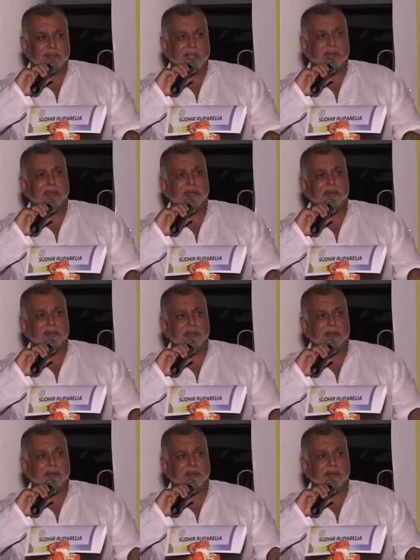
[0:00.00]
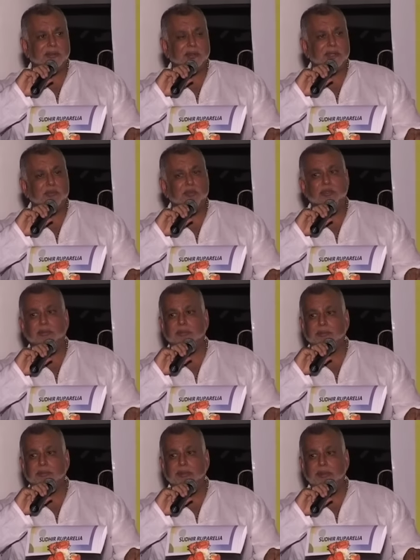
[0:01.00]
and, and, and, and really moved
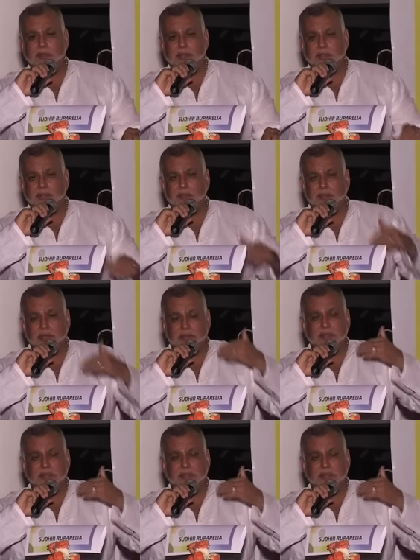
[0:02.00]
the, the beer